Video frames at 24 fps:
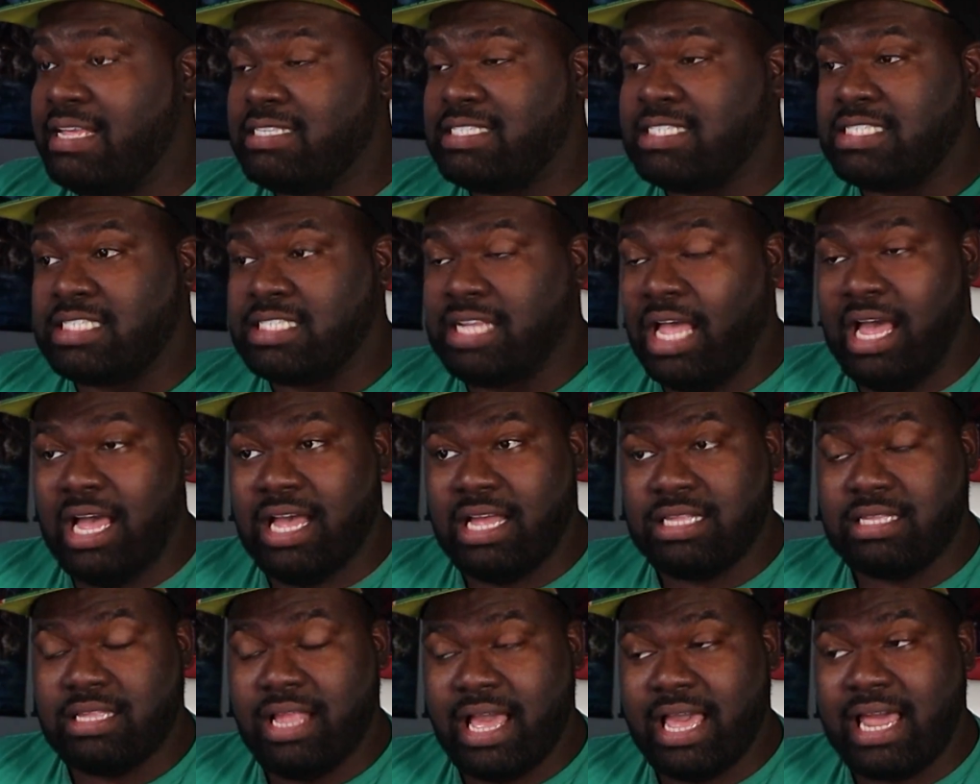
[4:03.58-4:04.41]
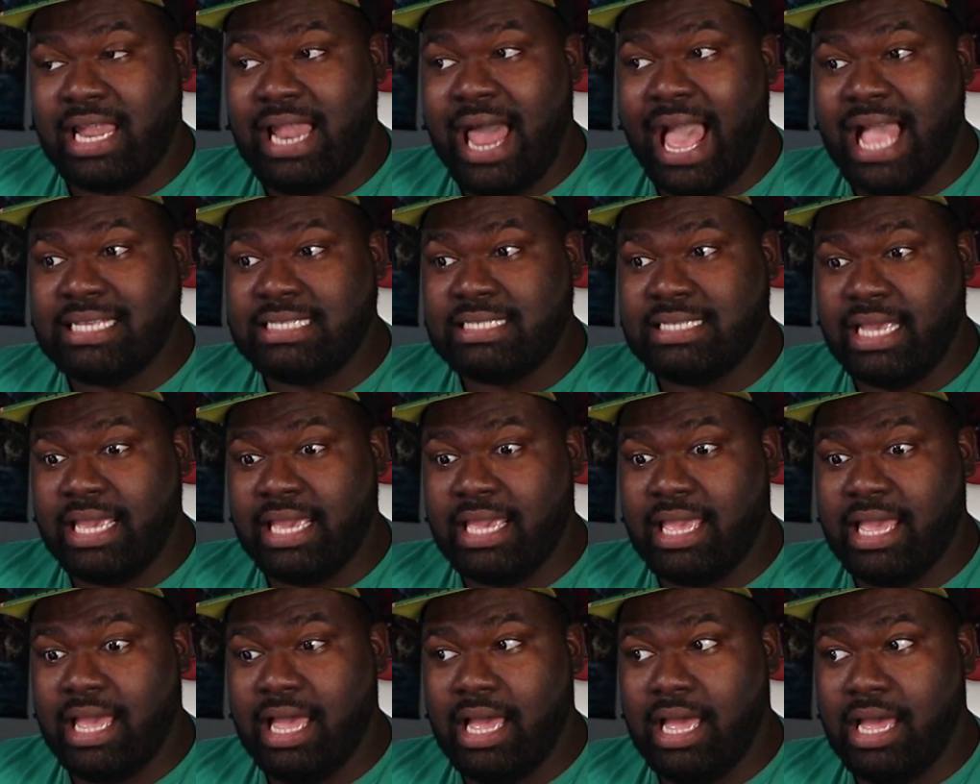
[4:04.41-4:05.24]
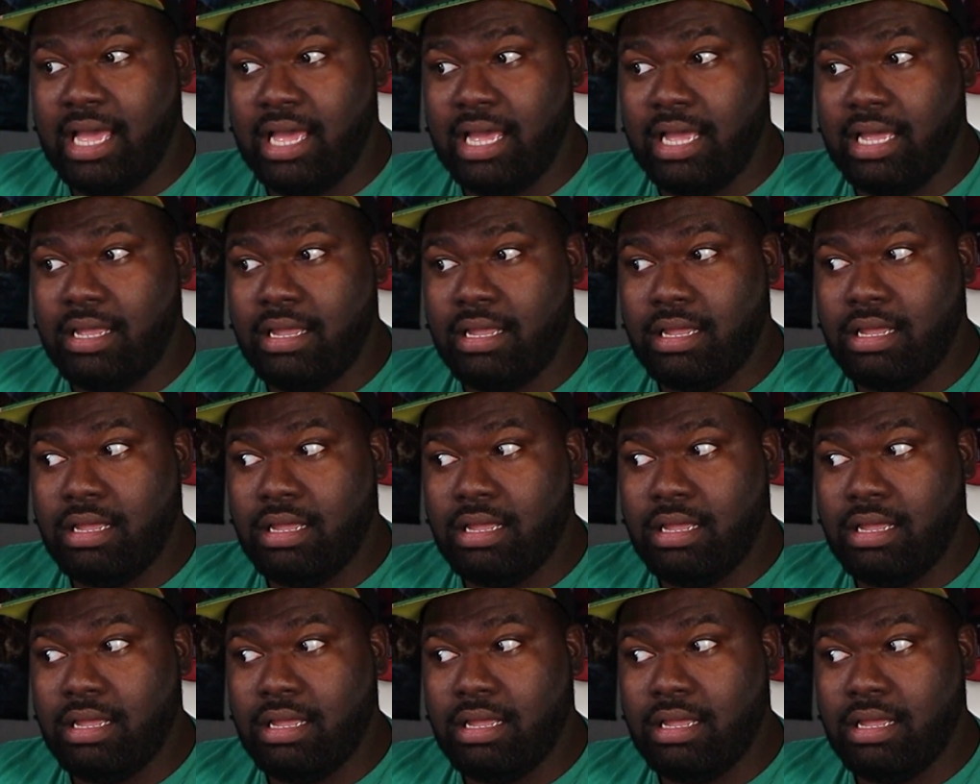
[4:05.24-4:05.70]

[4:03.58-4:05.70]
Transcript: like a classic Scorpion